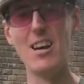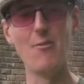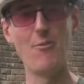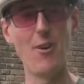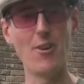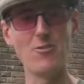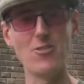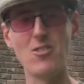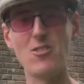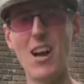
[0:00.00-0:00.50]

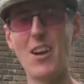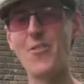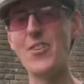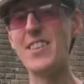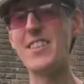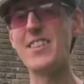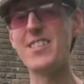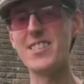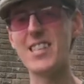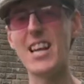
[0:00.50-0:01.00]

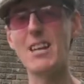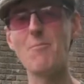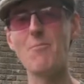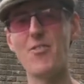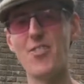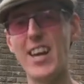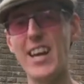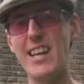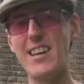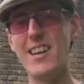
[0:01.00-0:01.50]
photographing the same
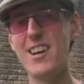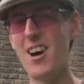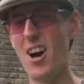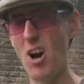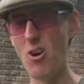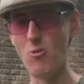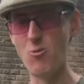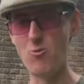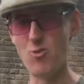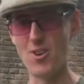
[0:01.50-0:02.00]
thing
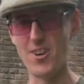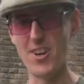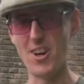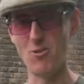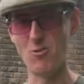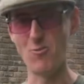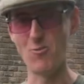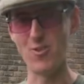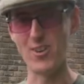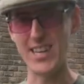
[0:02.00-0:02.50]
over and
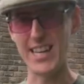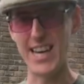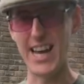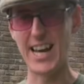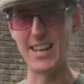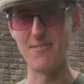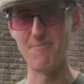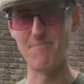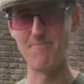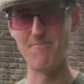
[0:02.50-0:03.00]
over again.